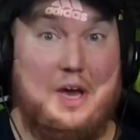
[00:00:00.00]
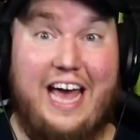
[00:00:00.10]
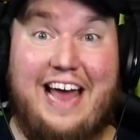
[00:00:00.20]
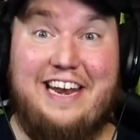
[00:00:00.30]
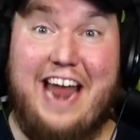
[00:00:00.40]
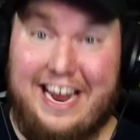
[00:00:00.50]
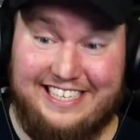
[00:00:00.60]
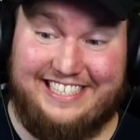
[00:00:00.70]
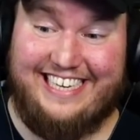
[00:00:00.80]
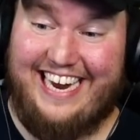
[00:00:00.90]
We got
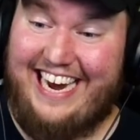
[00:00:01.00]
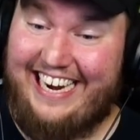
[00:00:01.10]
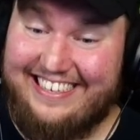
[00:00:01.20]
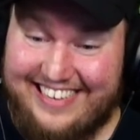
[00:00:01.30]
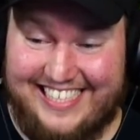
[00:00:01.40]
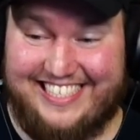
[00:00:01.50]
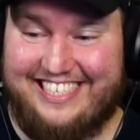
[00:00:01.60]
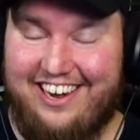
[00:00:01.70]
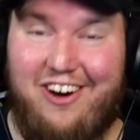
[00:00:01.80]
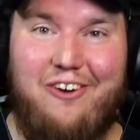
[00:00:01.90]
19! Let's
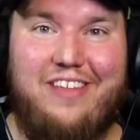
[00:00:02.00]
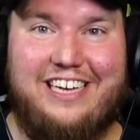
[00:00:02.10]
go!